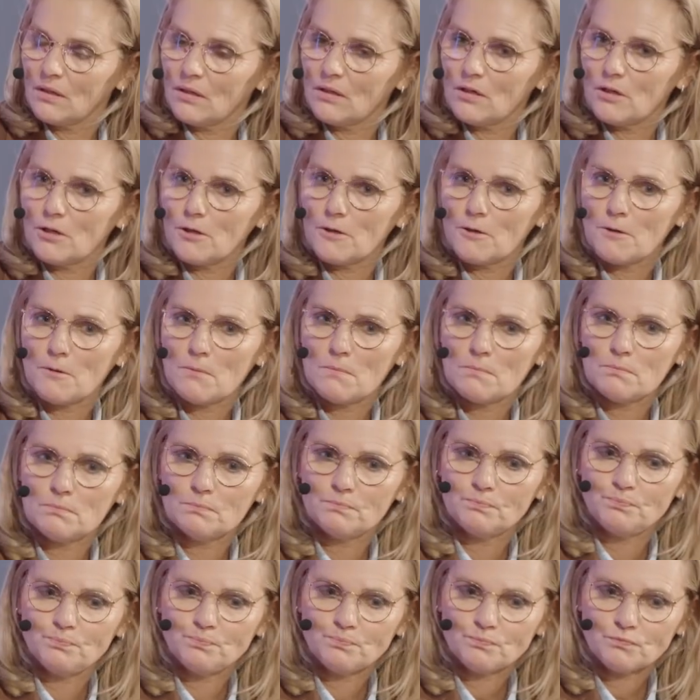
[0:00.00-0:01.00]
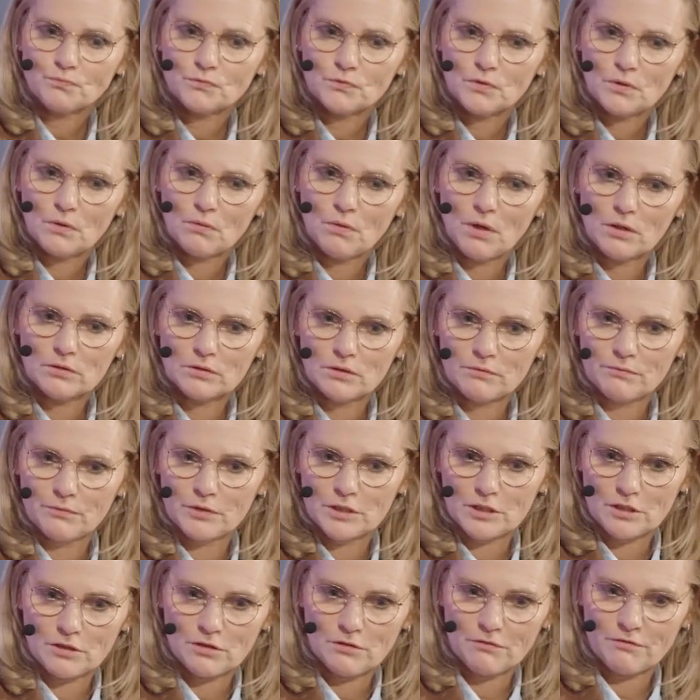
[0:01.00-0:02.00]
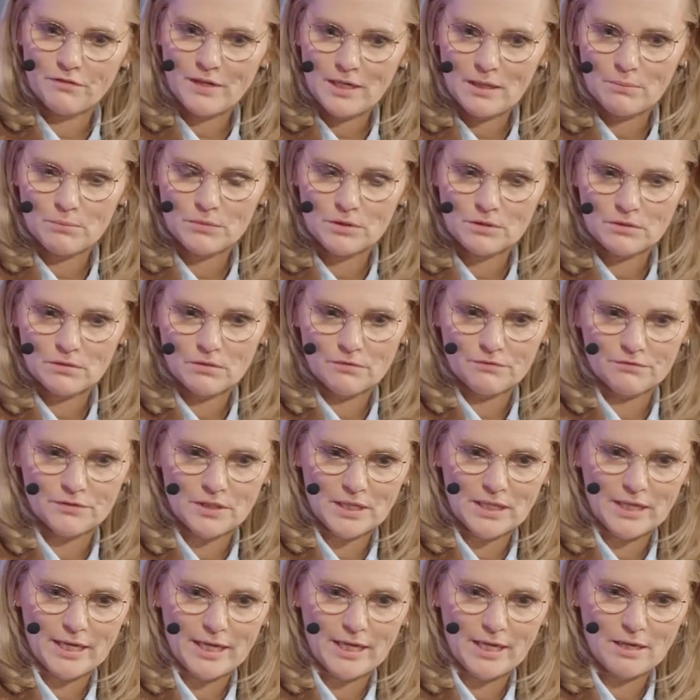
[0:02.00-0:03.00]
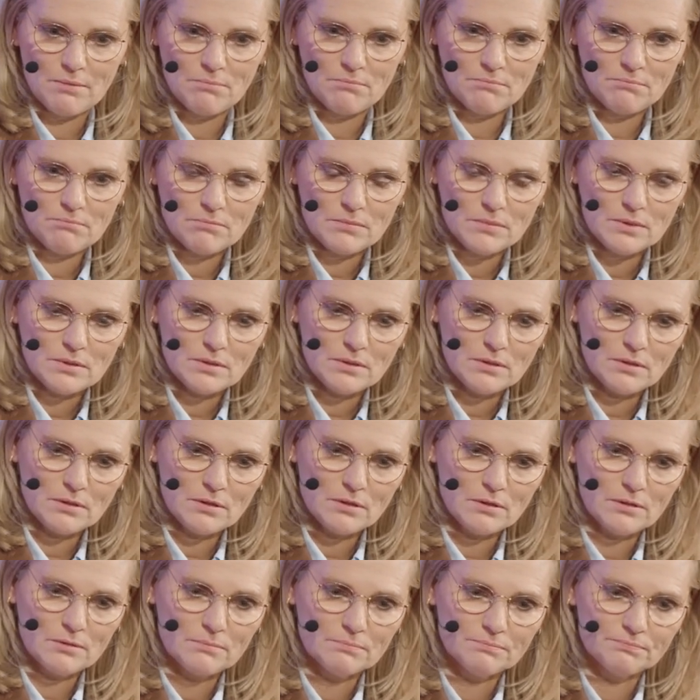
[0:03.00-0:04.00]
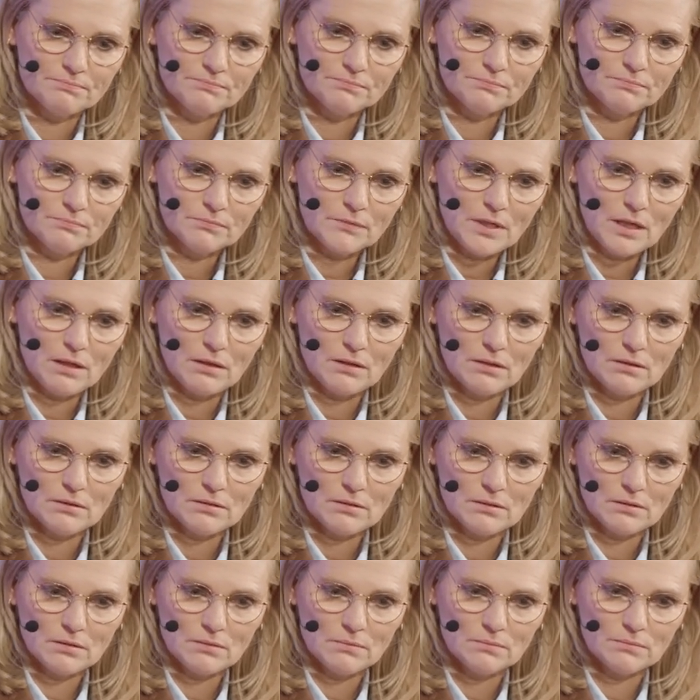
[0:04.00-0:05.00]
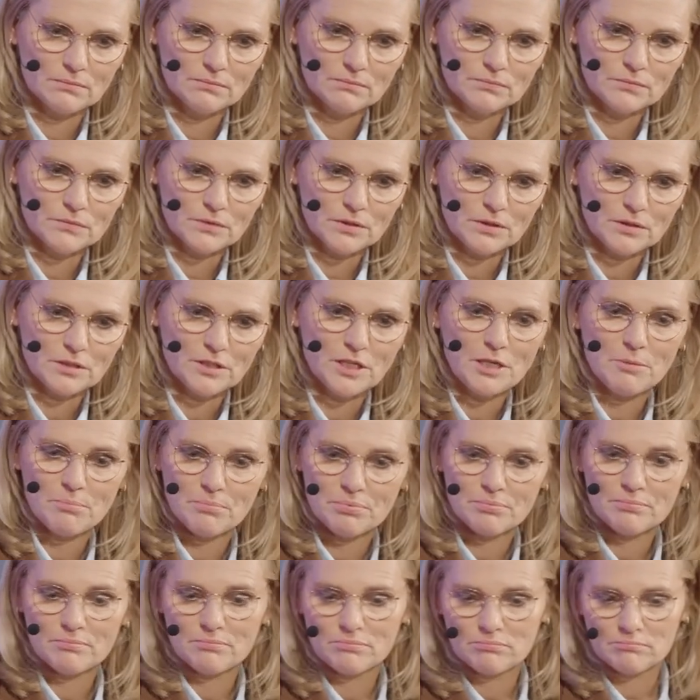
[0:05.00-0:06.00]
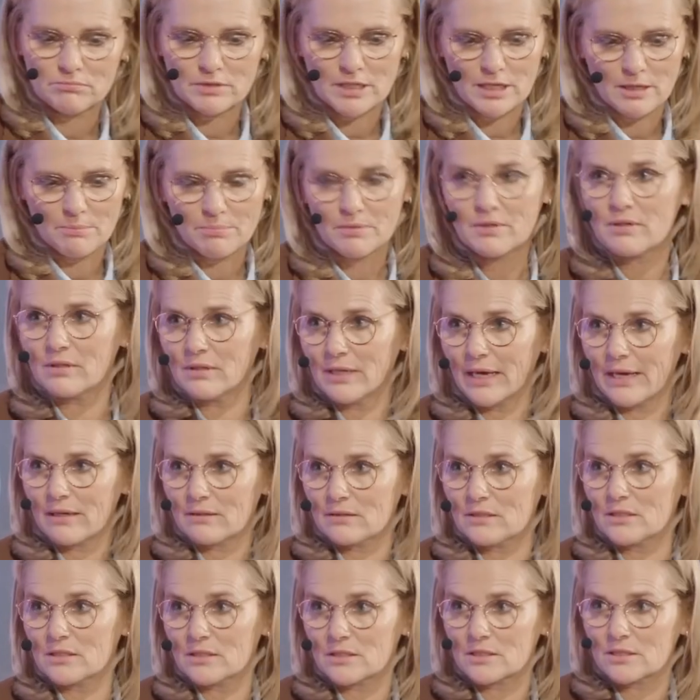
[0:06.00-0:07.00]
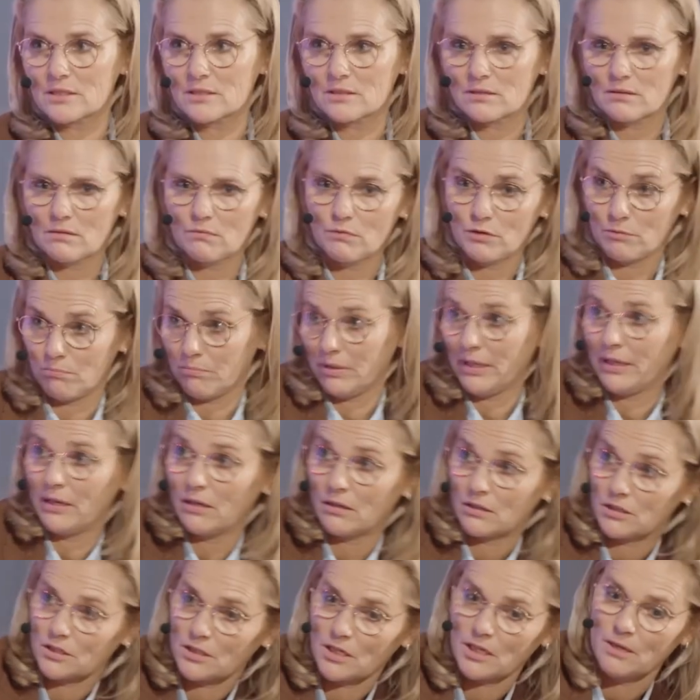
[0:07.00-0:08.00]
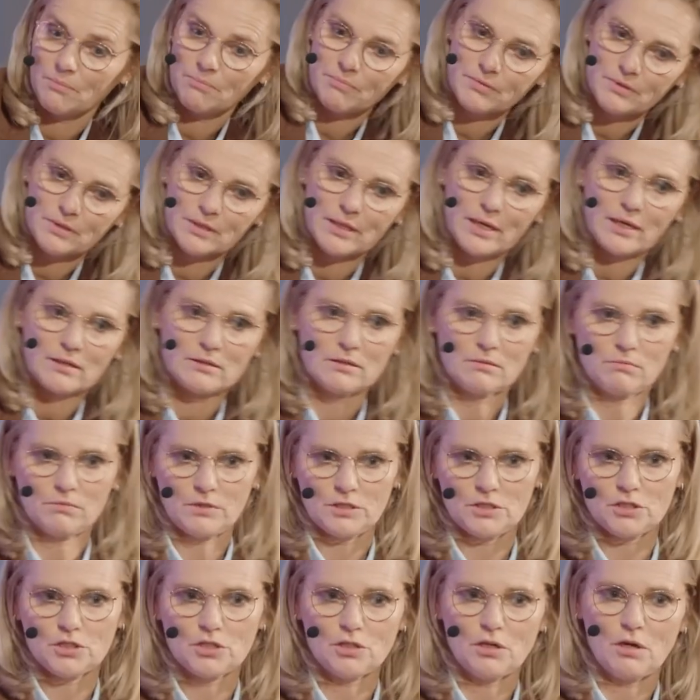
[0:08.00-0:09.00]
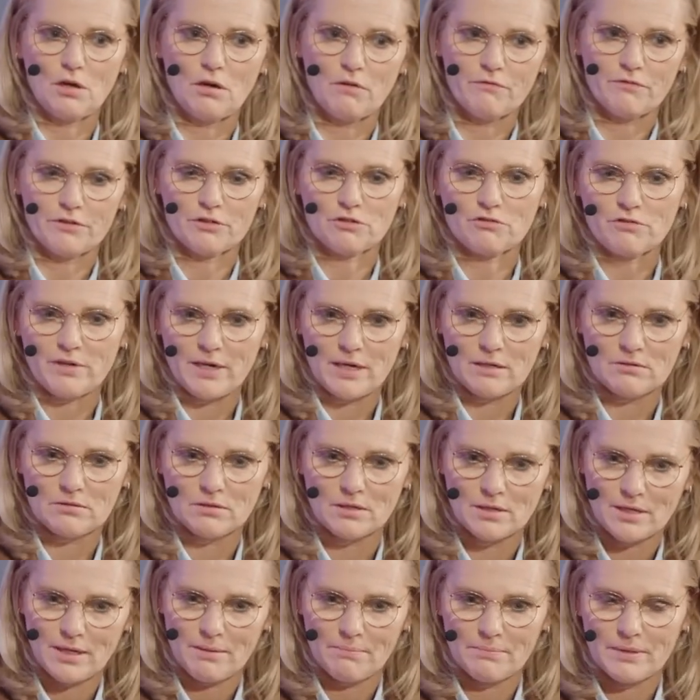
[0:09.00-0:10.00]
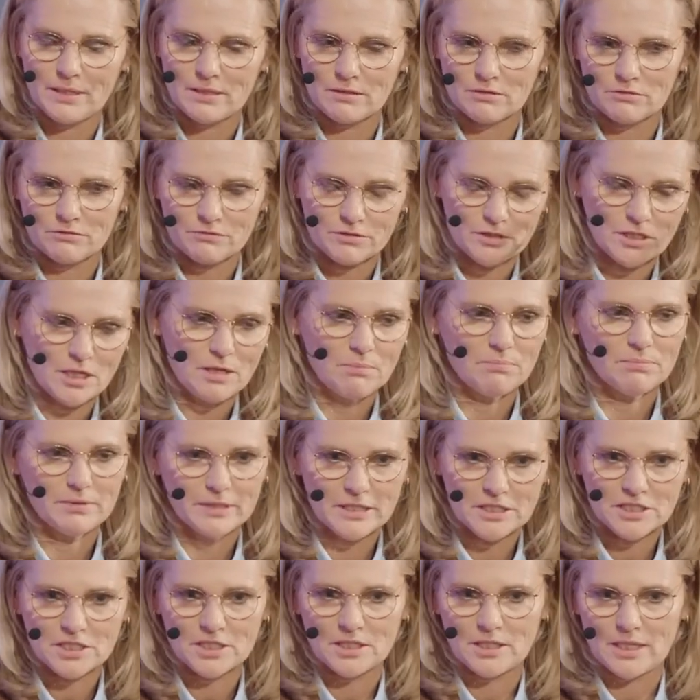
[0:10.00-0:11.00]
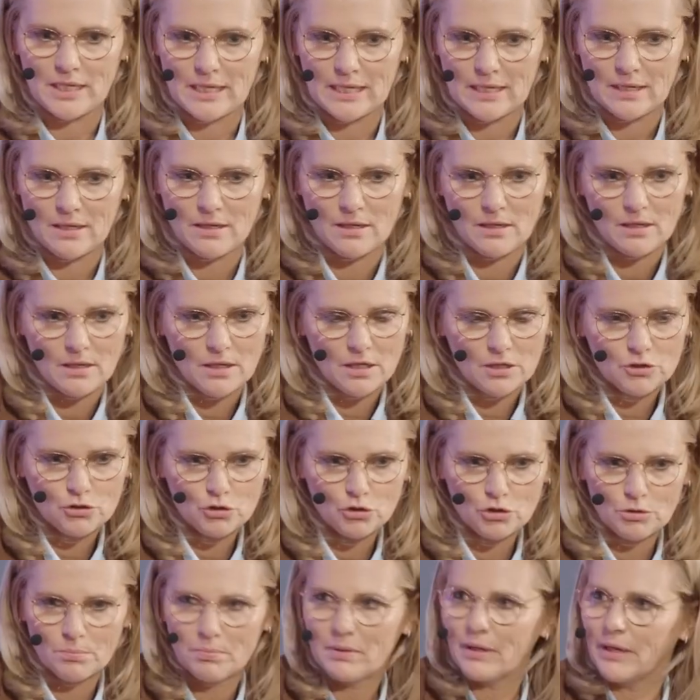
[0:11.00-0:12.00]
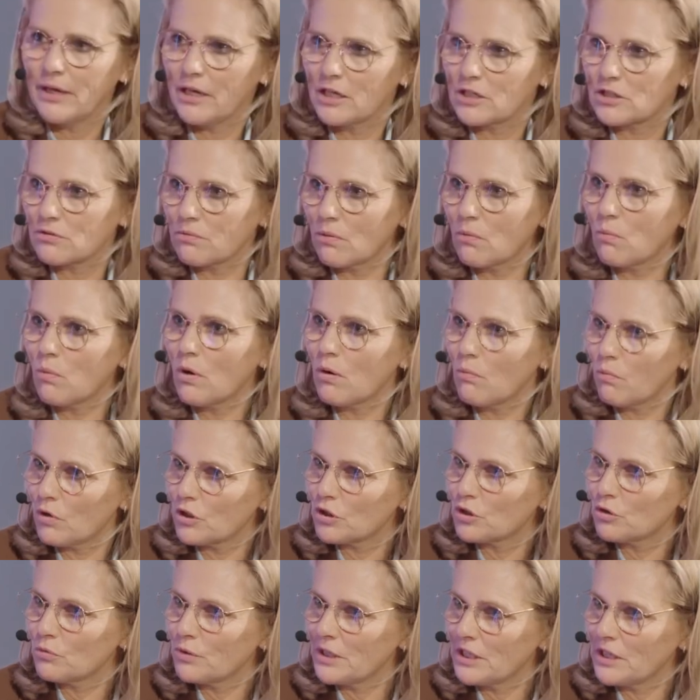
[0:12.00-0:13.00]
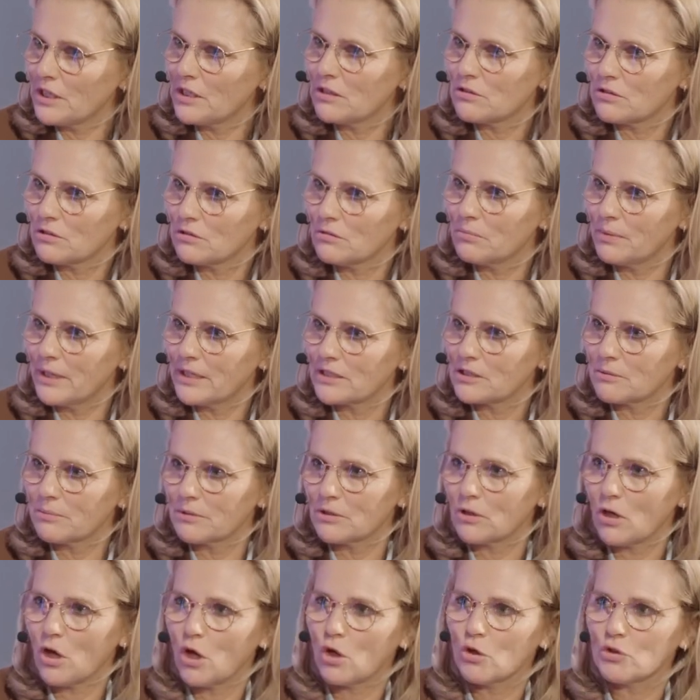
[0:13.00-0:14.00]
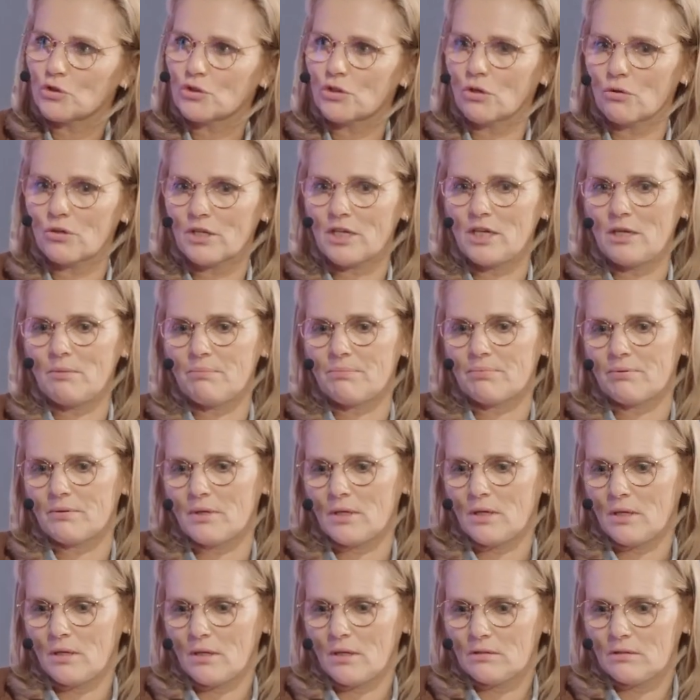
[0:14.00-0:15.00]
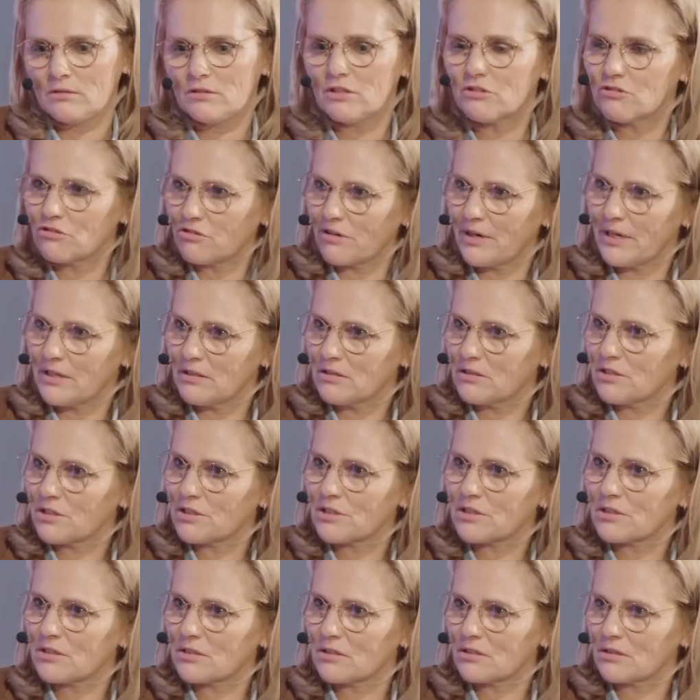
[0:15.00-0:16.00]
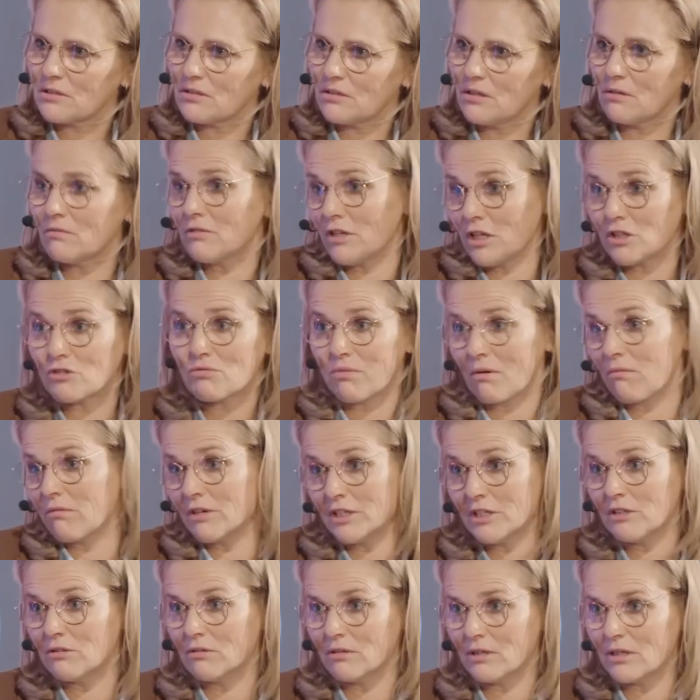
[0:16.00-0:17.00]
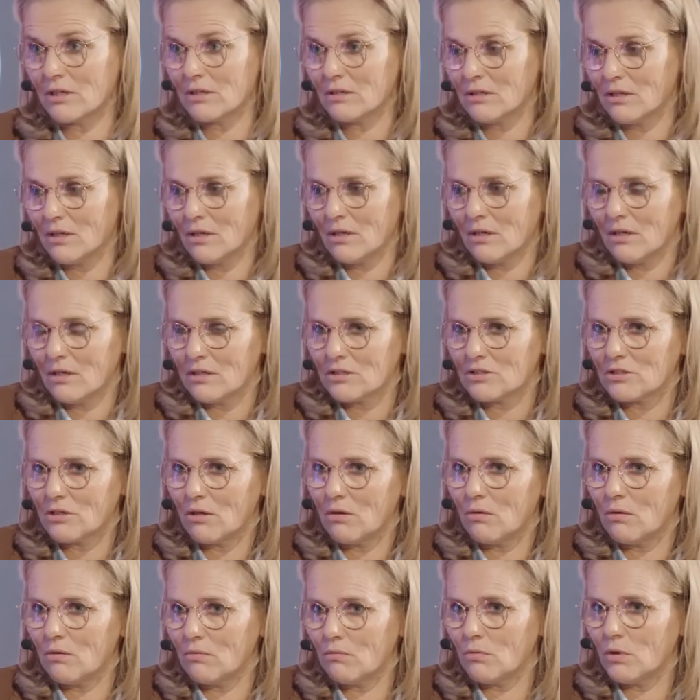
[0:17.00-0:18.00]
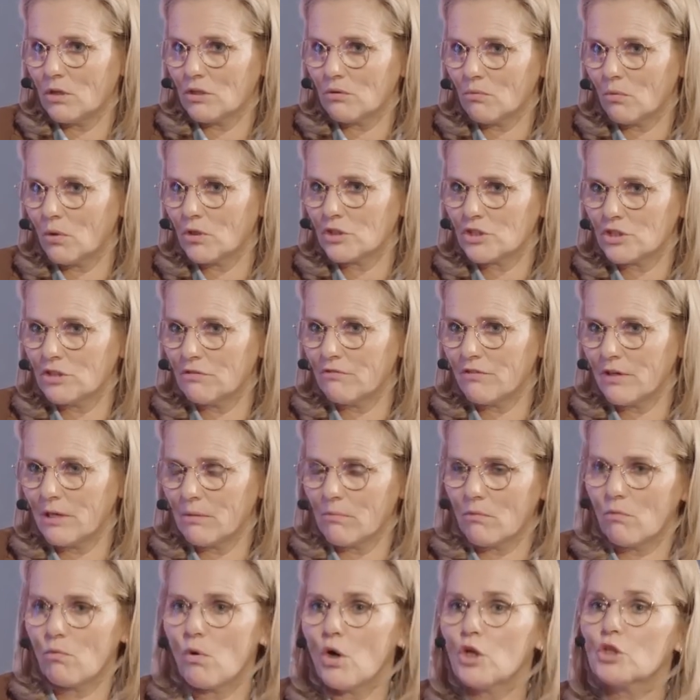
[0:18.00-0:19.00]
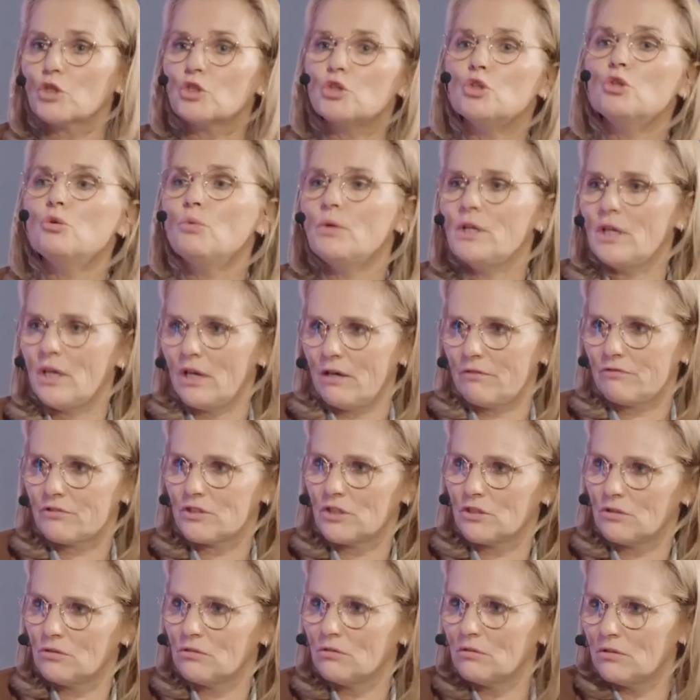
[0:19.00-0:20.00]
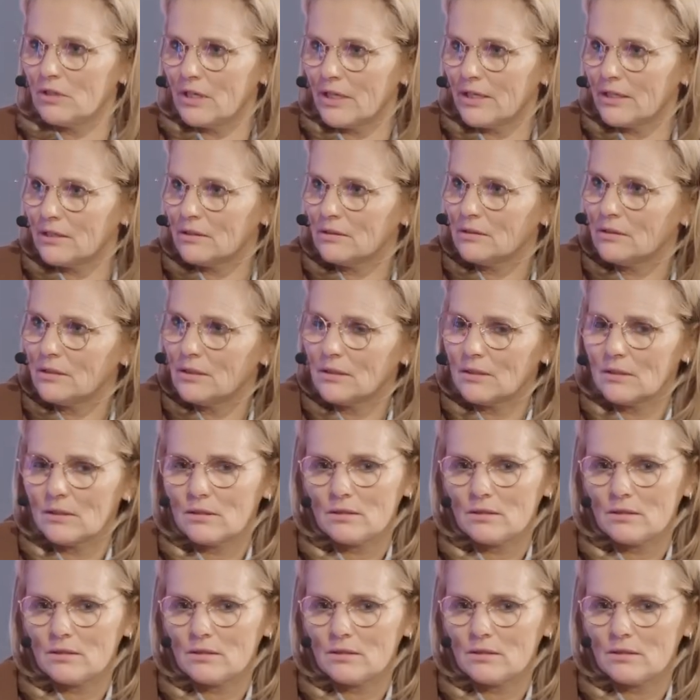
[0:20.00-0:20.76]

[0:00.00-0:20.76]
With the development of the game, I keep connected with players, keep connected with staff, and trying to get better, keep listening to the players on what do we need to do better, but also keep the trends, and that's what we're doing. So what's developing? What do we have to do then?